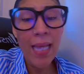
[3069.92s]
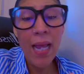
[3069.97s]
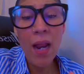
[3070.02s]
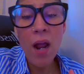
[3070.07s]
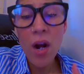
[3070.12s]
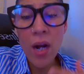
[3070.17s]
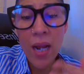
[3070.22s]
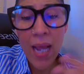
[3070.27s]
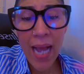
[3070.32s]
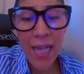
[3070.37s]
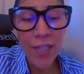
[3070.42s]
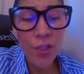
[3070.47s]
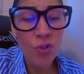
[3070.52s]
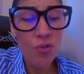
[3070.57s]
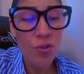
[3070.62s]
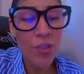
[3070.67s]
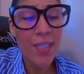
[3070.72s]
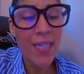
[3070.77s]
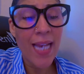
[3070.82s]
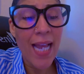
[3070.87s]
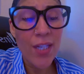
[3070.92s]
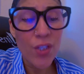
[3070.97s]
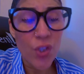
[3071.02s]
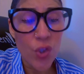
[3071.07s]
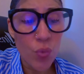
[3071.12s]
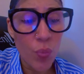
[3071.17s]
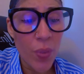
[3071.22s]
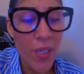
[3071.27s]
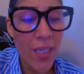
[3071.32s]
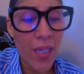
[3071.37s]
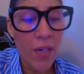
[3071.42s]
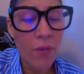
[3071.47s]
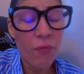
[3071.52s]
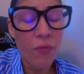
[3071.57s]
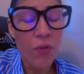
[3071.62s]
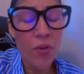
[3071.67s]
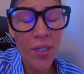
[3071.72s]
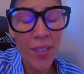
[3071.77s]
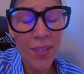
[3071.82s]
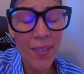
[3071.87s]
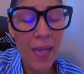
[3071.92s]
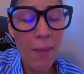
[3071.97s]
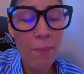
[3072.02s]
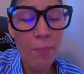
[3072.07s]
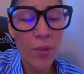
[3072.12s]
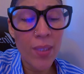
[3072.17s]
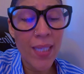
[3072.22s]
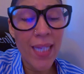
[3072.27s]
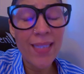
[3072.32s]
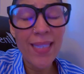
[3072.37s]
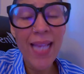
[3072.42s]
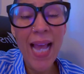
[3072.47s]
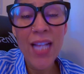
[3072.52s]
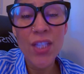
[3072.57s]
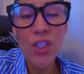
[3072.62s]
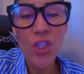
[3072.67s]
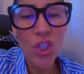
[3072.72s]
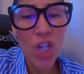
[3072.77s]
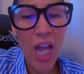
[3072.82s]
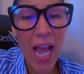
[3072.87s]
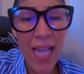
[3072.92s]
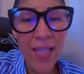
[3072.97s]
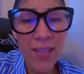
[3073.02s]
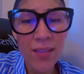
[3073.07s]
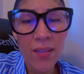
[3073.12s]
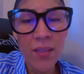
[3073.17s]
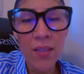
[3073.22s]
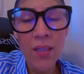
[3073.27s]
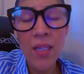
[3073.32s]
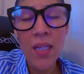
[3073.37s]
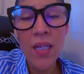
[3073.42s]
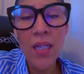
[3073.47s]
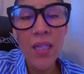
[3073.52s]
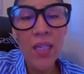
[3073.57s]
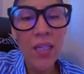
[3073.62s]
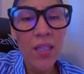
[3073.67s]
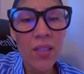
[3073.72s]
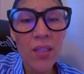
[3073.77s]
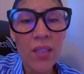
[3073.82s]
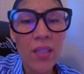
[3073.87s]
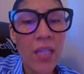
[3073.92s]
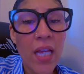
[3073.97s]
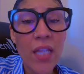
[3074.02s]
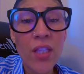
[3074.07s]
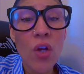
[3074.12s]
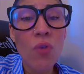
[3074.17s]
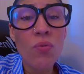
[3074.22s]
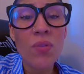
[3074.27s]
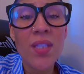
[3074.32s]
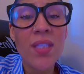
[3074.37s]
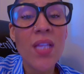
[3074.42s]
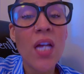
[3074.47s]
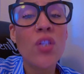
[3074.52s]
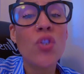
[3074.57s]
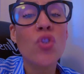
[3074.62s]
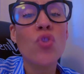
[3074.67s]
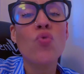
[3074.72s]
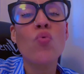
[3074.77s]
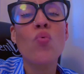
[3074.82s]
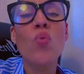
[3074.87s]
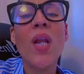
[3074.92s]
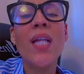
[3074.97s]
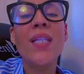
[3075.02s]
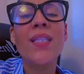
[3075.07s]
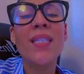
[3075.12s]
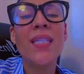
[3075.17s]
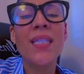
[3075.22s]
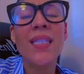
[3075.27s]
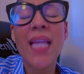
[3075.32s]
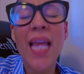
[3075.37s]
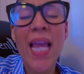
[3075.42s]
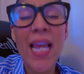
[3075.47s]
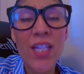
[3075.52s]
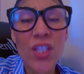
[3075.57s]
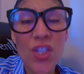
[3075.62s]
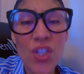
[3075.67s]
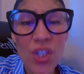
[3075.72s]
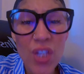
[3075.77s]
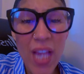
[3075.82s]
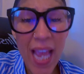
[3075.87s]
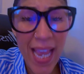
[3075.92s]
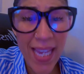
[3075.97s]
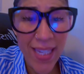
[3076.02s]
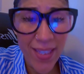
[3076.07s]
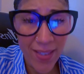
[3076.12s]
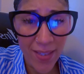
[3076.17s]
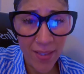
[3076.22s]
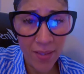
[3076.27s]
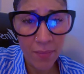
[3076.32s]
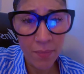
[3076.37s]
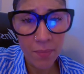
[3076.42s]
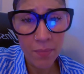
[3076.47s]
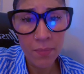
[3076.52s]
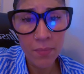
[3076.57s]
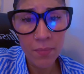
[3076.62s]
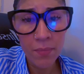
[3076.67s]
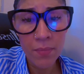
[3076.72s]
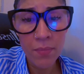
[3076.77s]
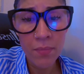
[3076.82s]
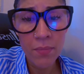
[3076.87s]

And there are countries like Sweden, for example, that a child, they don't start school until age 8.